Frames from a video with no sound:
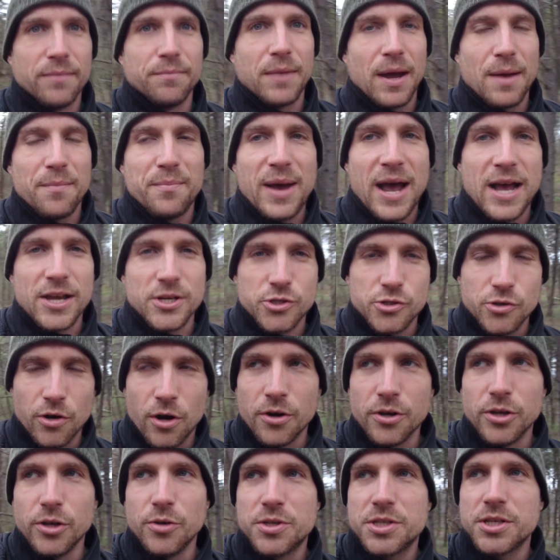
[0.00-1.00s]
my past
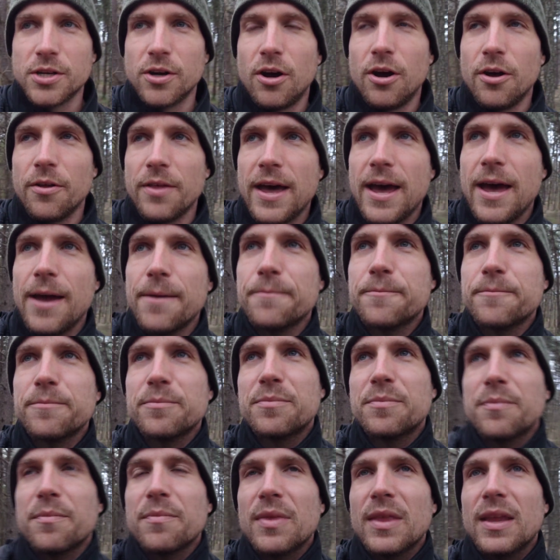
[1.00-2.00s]
drug use and all that.
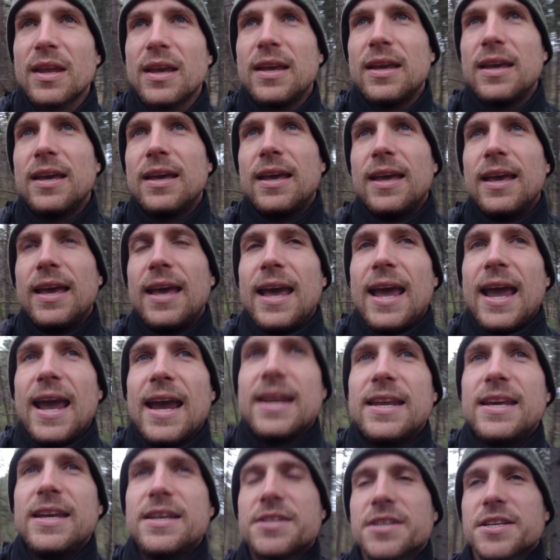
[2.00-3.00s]

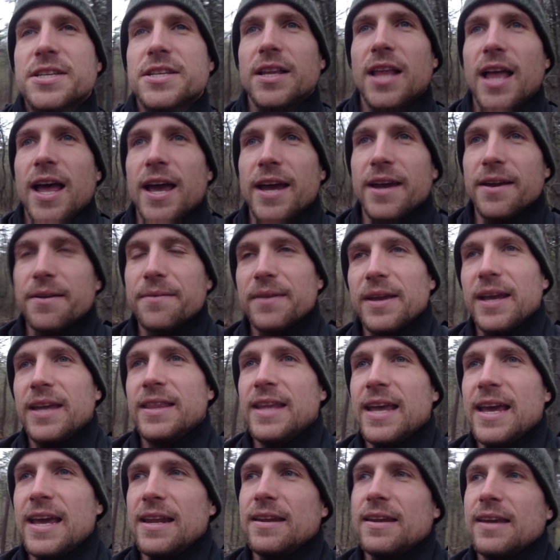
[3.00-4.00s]
And he's just like,
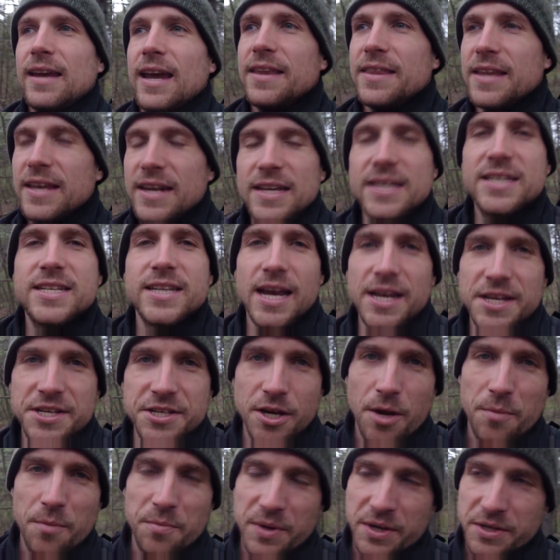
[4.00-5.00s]
and then he
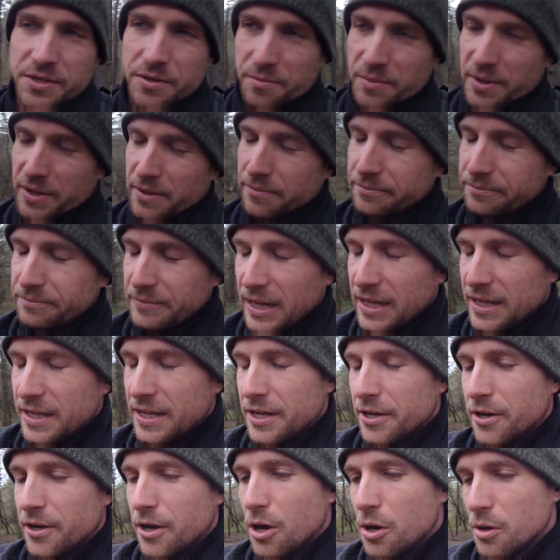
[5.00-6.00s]
says something to me,
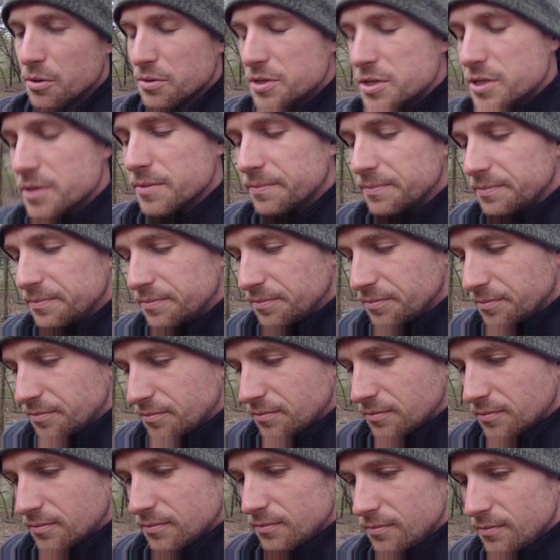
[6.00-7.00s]
and he goes,
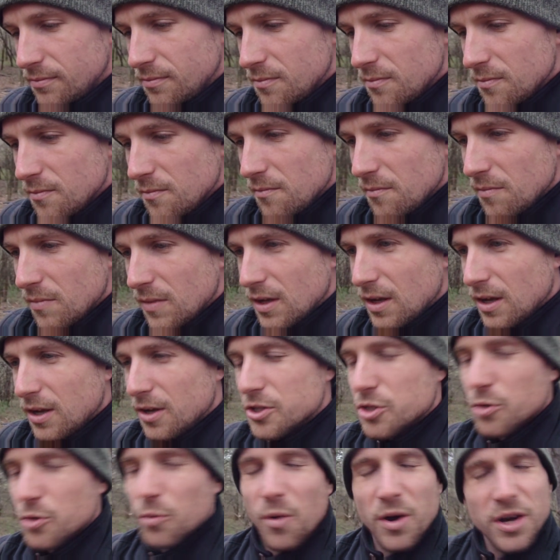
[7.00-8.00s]

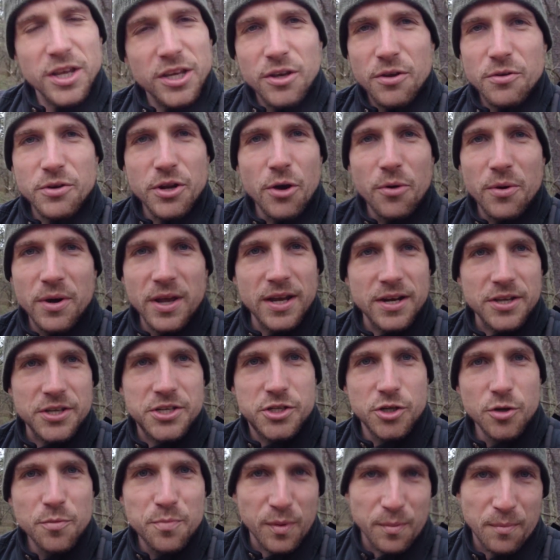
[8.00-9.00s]
so what are you doing in a
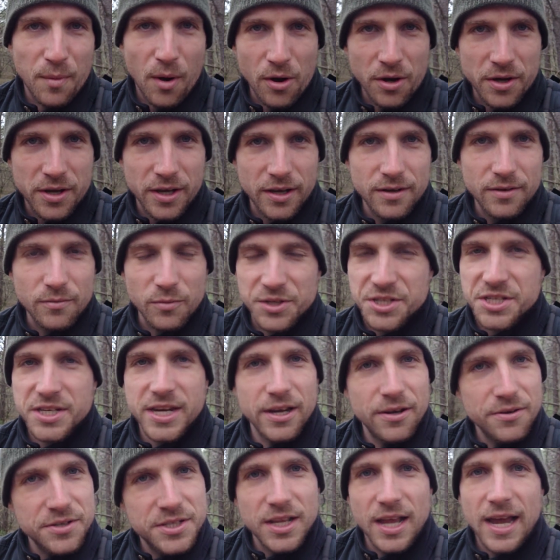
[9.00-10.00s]
supermarket with
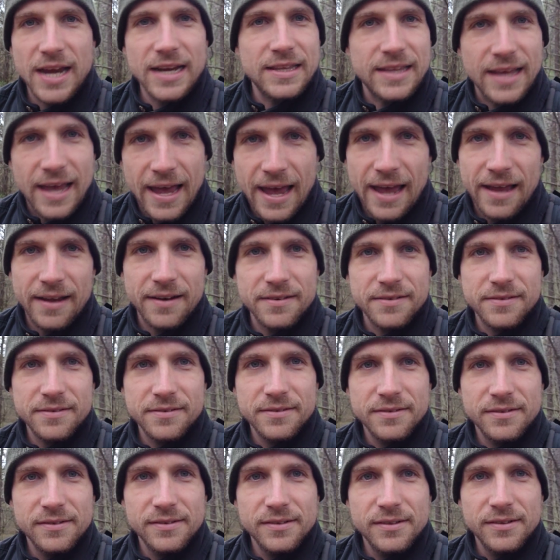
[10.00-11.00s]
skills like that?
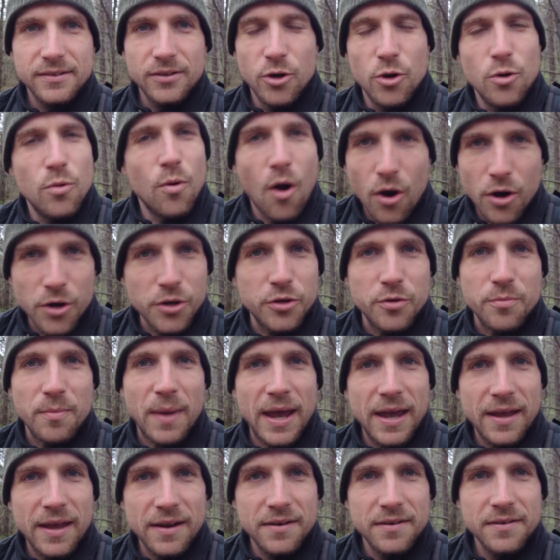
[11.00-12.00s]
Who are you,
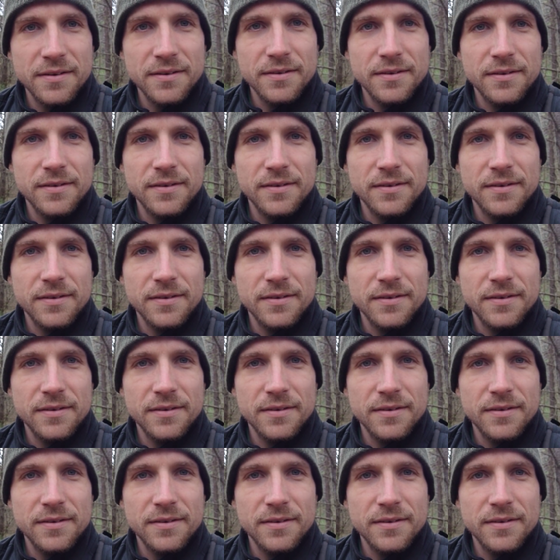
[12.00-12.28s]
man?